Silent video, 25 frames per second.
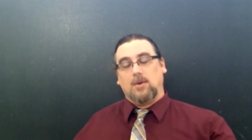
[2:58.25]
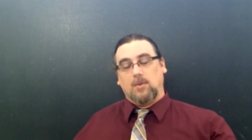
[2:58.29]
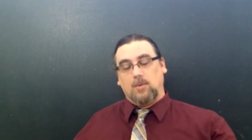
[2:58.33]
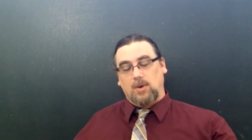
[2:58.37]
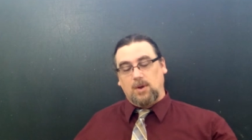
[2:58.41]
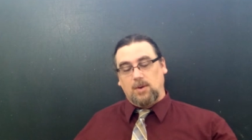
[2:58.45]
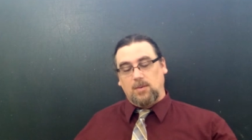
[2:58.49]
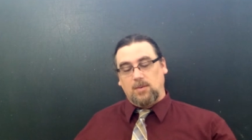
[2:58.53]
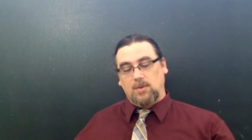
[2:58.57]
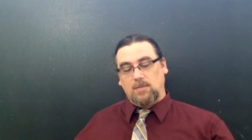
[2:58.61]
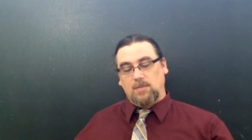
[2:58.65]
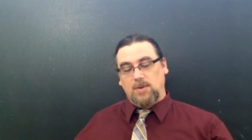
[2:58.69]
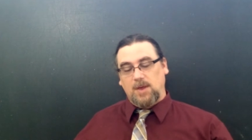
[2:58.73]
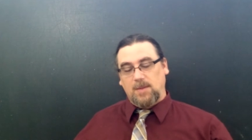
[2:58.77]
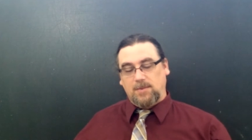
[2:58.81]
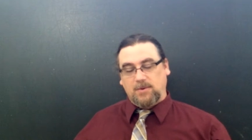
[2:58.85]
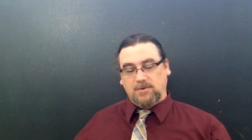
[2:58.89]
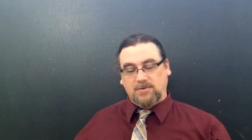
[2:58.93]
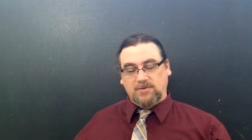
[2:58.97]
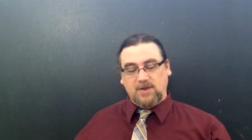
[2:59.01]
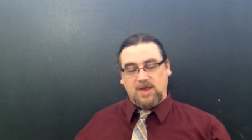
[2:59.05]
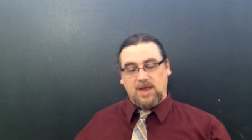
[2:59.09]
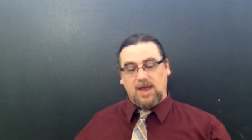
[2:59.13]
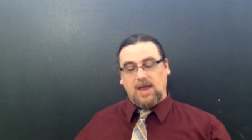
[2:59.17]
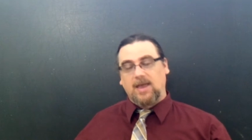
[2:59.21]
When people
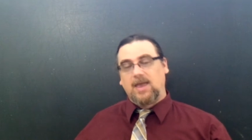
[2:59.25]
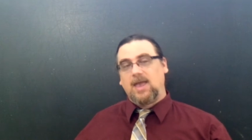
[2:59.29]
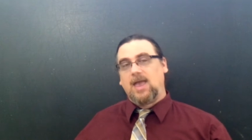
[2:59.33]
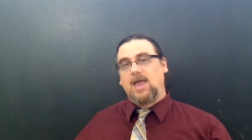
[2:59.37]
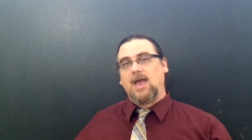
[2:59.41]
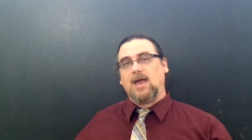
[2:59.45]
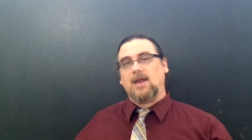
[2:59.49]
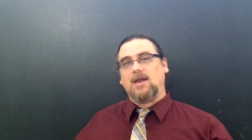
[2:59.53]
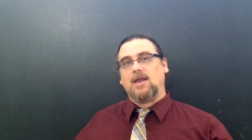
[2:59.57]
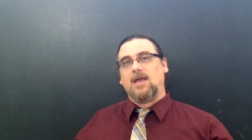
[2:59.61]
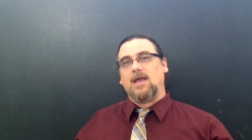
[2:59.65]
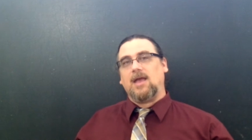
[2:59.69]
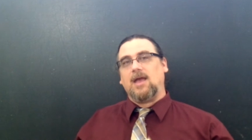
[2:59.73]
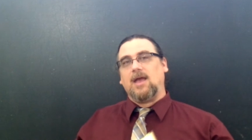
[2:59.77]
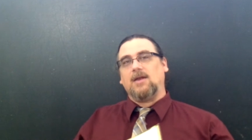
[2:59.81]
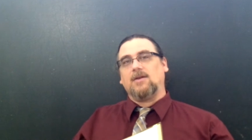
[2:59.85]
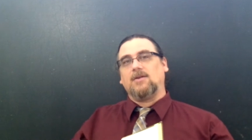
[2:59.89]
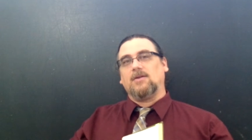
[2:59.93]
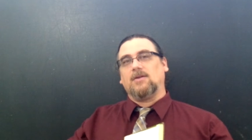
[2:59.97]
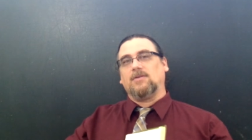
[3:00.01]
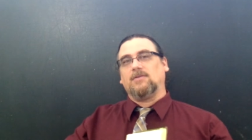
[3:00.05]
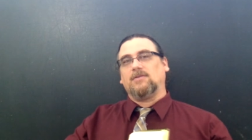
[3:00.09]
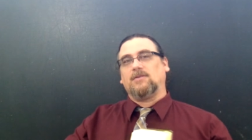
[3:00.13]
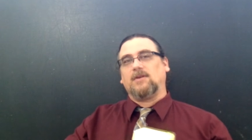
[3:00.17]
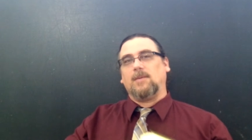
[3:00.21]
say, "I can't
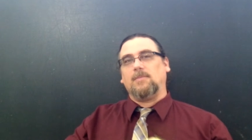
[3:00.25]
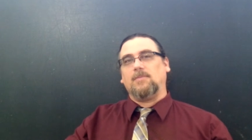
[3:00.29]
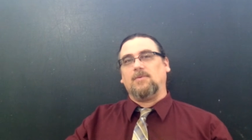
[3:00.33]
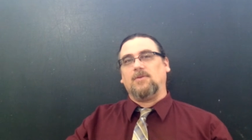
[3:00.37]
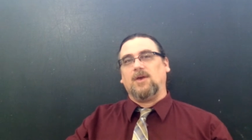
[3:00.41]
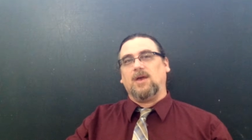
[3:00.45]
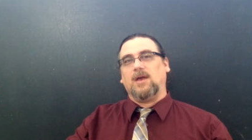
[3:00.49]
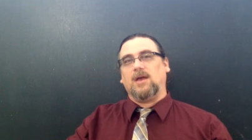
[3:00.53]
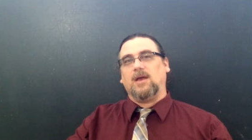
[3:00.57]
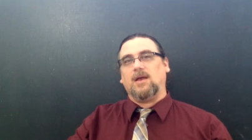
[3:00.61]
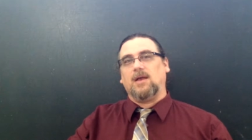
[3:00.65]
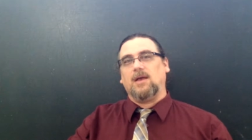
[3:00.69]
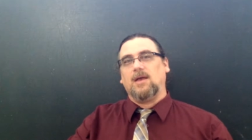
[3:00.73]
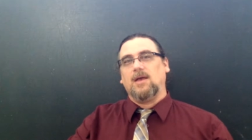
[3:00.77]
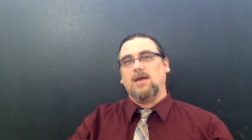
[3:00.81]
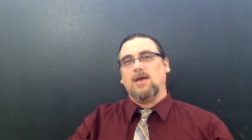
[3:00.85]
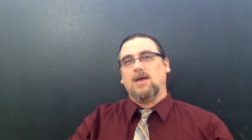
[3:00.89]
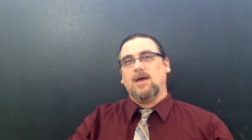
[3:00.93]
handle something,"